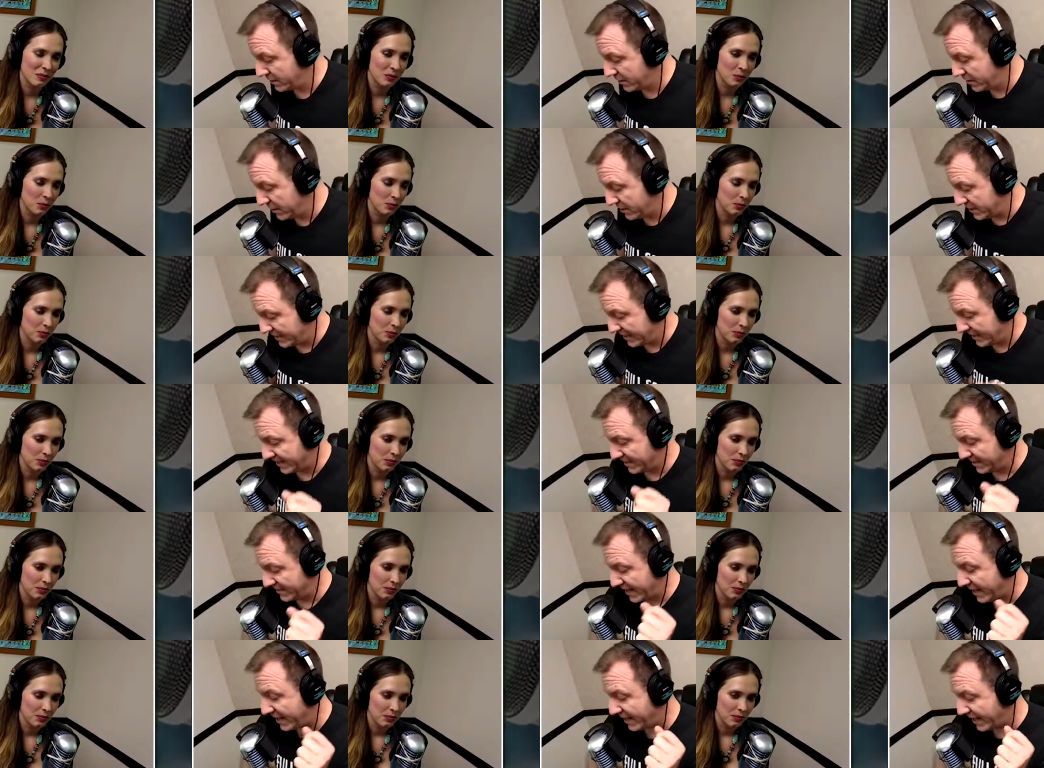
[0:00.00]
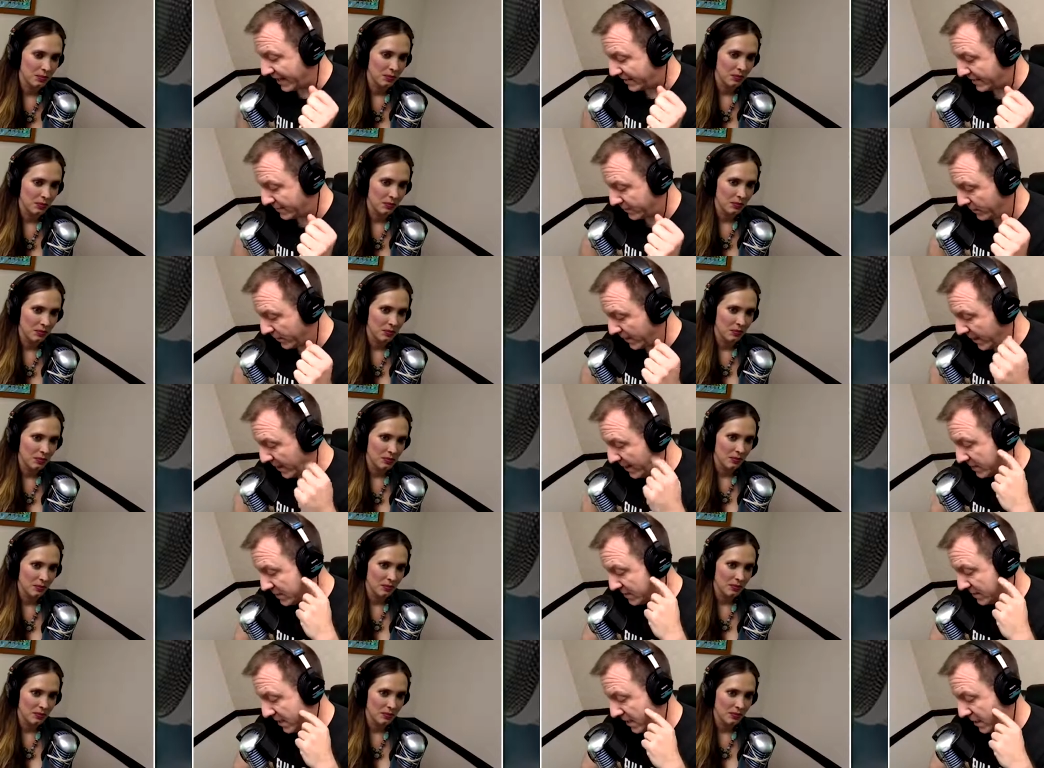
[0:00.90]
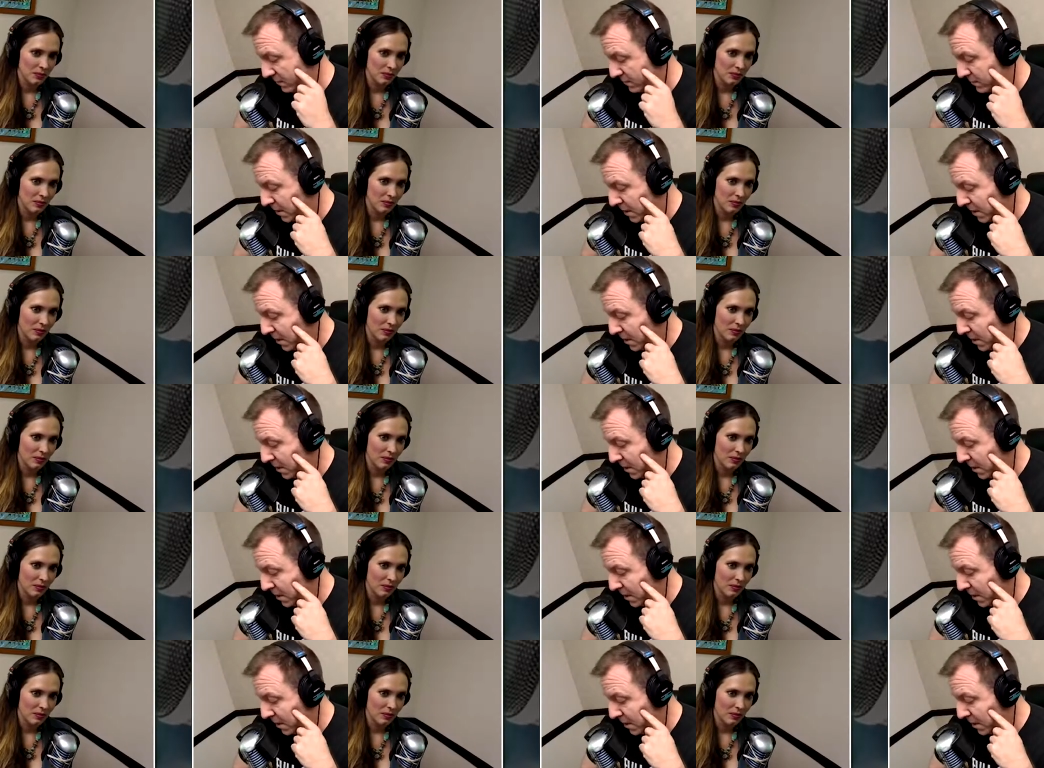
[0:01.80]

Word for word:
Speaker 1: Good to get that out of the way. Now,